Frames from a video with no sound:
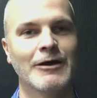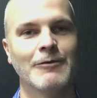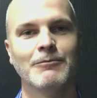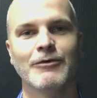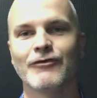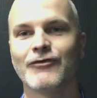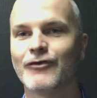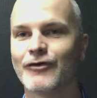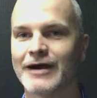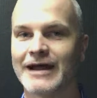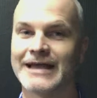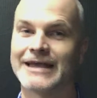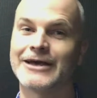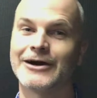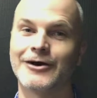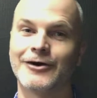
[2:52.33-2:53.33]
Before I
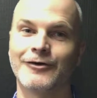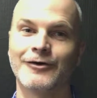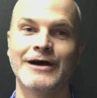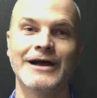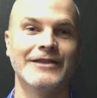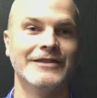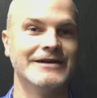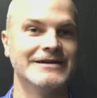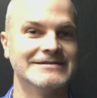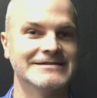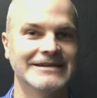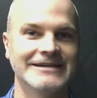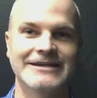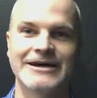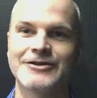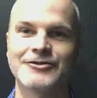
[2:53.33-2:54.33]
go, there's
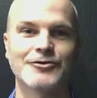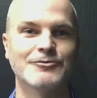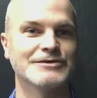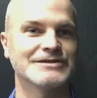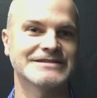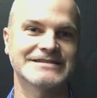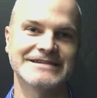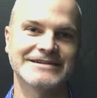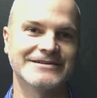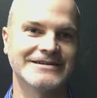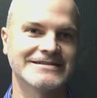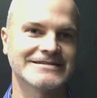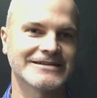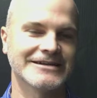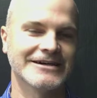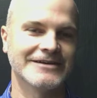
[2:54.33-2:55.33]
another
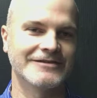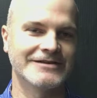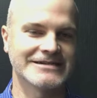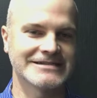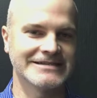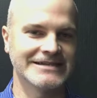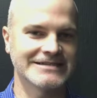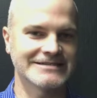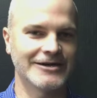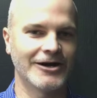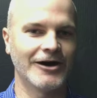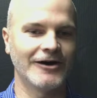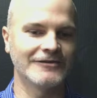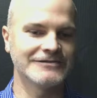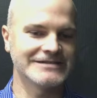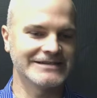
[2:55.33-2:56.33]
mysterious coverage that's
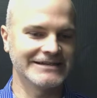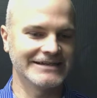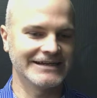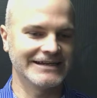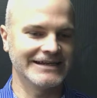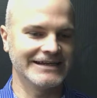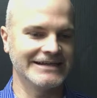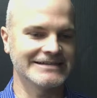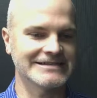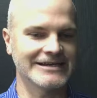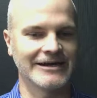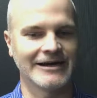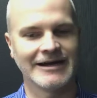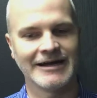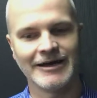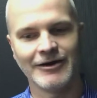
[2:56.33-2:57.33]
often linked
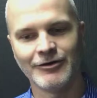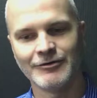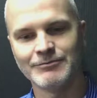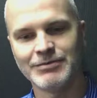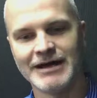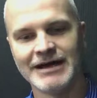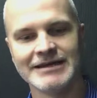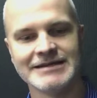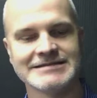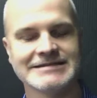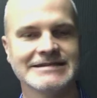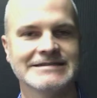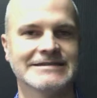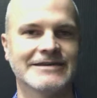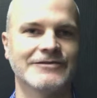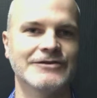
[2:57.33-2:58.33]
on
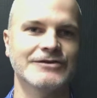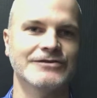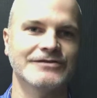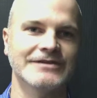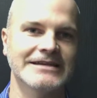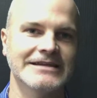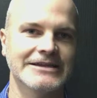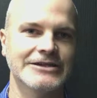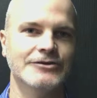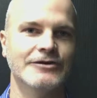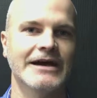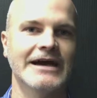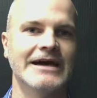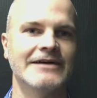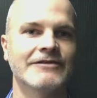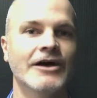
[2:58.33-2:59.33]
policies. If you see that you
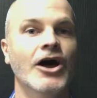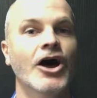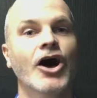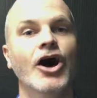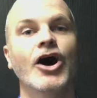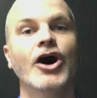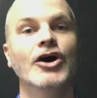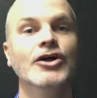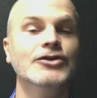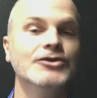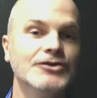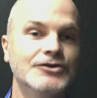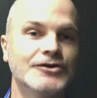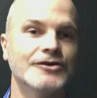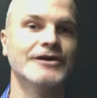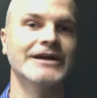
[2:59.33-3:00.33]
have
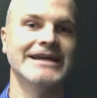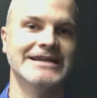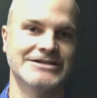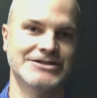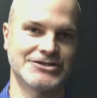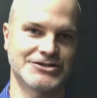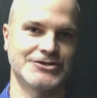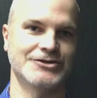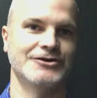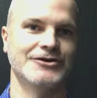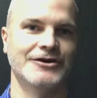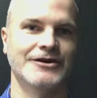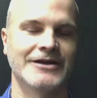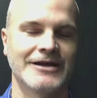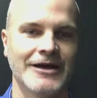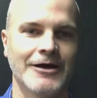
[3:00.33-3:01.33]

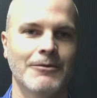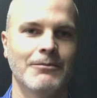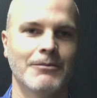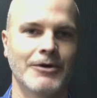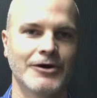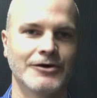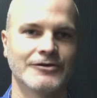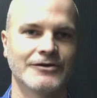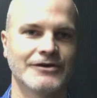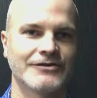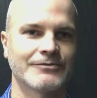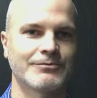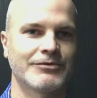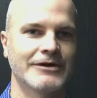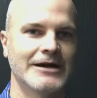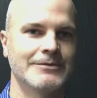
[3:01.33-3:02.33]
underinsured
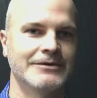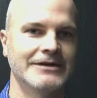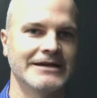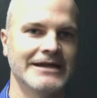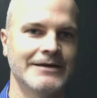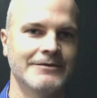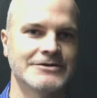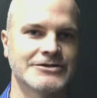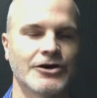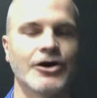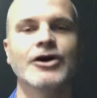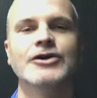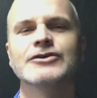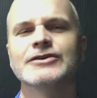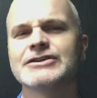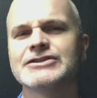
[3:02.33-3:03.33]
motorist property damage, or
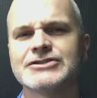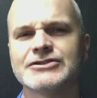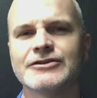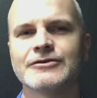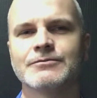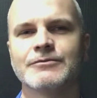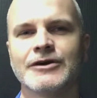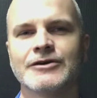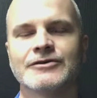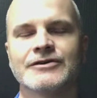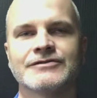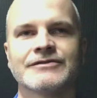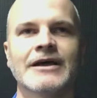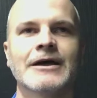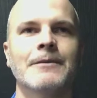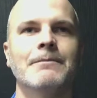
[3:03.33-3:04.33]
underinsured
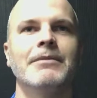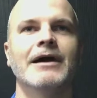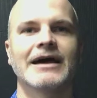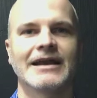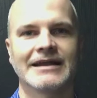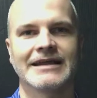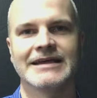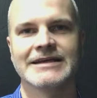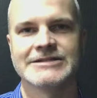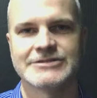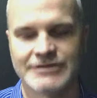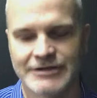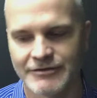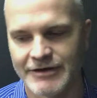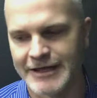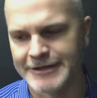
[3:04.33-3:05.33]
motorist bodily
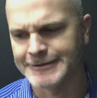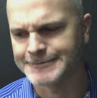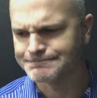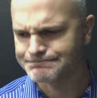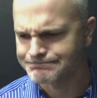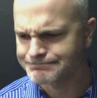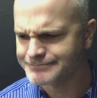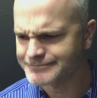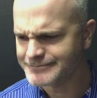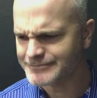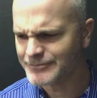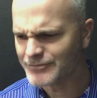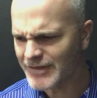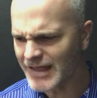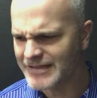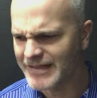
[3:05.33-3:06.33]
injury rather,
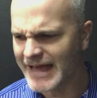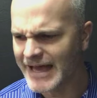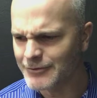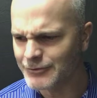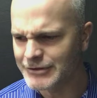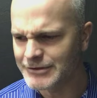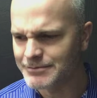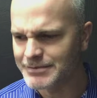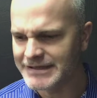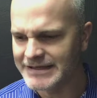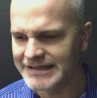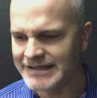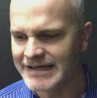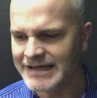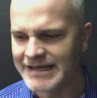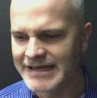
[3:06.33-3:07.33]
that would
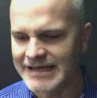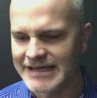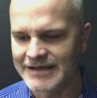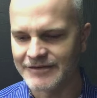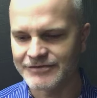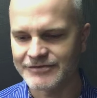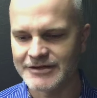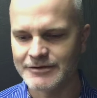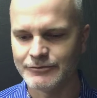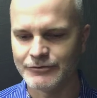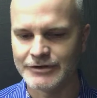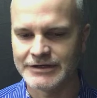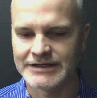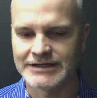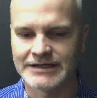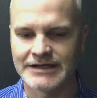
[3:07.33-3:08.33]
be if
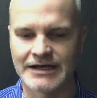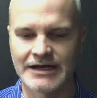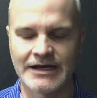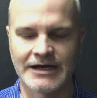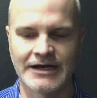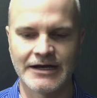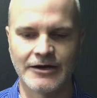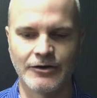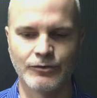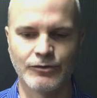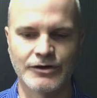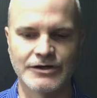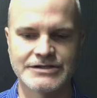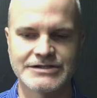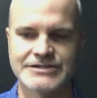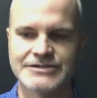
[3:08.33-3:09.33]
someone
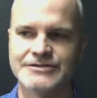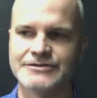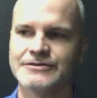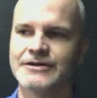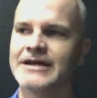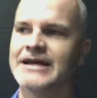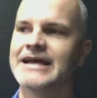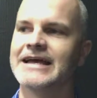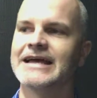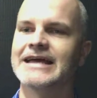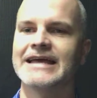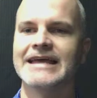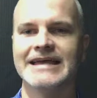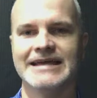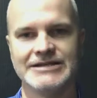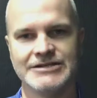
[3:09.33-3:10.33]
were to
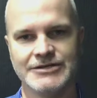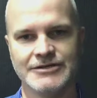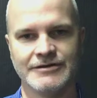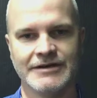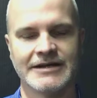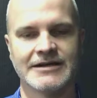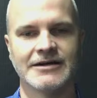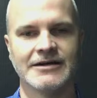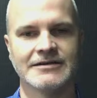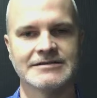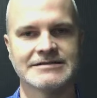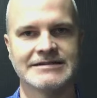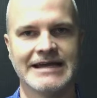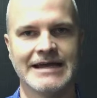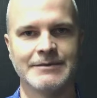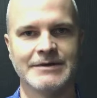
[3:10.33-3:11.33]
hit you and cause
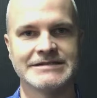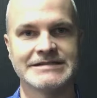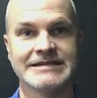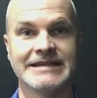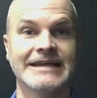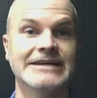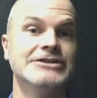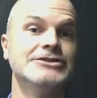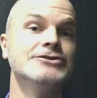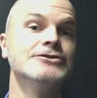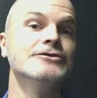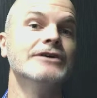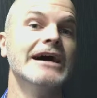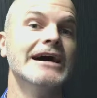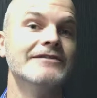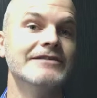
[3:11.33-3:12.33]
damage and they do
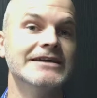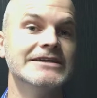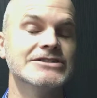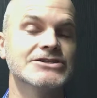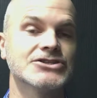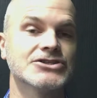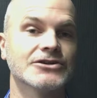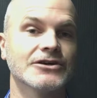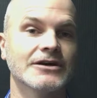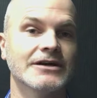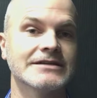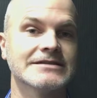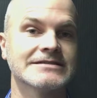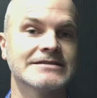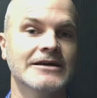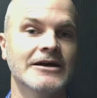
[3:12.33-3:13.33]
have
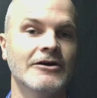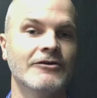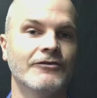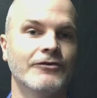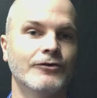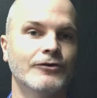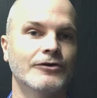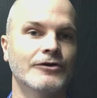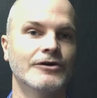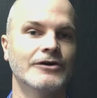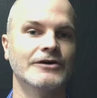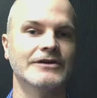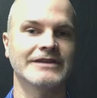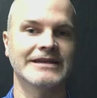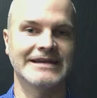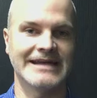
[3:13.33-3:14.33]
insurance
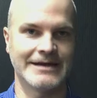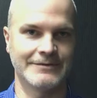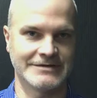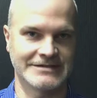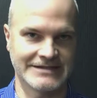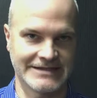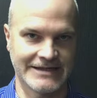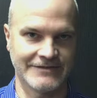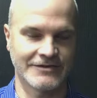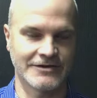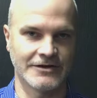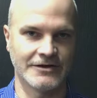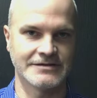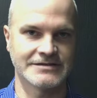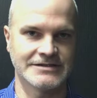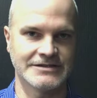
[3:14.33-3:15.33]
for the damage that they've
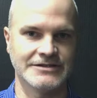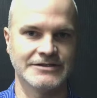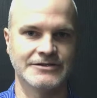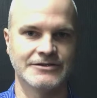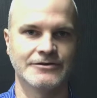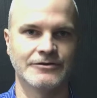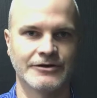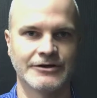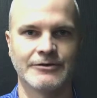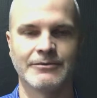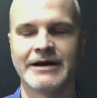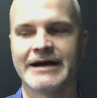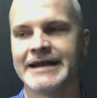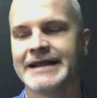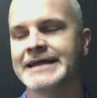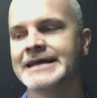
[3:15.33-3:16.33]
caused to you or your
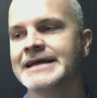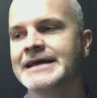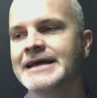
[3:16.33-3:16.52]
body,